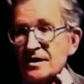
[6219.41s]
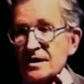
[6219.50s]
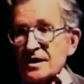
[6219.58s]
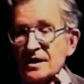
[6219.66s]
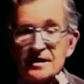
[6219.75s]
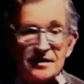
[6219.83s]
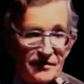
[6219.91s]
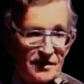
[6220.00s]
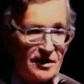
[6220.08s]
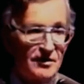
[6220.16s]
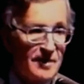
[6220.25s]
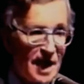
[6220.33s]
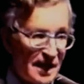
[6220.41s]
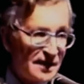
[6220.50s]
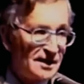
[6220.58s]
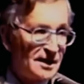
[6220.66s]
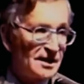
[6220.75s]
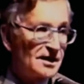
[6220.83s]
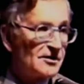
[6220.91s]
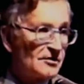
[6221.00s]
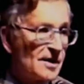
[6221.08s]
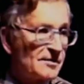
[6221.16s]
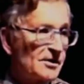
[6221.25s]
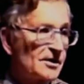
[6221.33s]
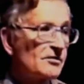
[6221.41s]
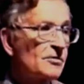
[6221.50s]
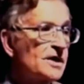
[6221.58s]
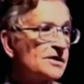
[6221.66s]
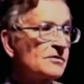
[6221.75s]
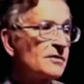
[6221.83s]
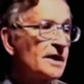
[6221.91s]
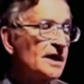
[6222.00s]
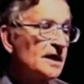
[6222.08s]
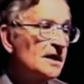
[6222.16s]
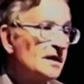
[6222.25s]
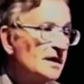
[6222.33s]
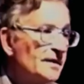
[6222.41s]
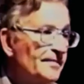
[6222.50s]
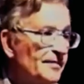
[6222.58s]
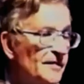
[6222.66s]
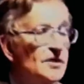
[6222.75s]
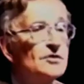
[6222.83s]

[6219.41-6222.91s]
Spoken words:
If you go back then, you remember the reason we needed a